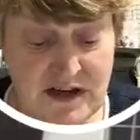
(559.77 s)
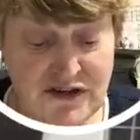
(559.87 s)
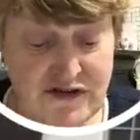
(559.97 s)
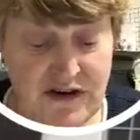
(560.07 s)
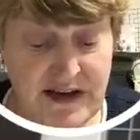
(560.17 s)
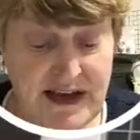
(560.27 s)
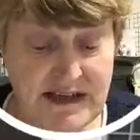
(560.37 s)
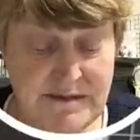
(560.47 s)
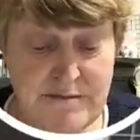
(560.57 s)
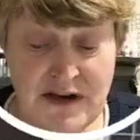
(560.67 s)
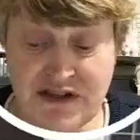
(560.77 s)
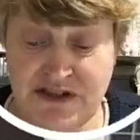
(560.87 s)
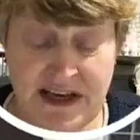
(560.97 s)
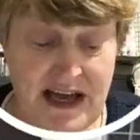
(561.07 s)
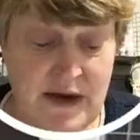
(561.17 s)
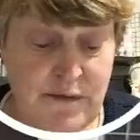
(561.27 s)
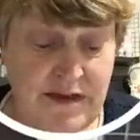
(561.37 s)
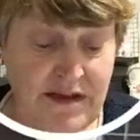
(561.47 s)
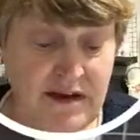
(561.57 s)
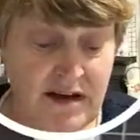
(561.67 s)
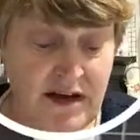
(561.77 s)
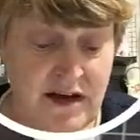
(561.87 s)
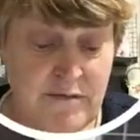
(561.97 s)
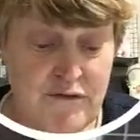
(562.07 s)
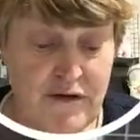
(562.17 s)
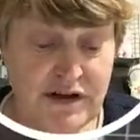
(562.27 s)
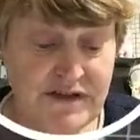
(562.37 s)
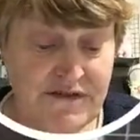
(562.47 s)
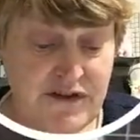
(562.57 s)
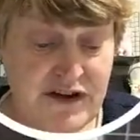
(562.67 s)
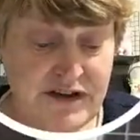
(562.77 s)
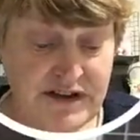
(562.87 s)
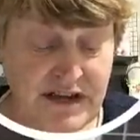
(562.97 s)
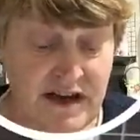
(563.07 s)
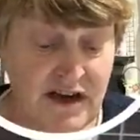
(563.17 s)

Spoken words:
I try and get as much as I can with the brush first.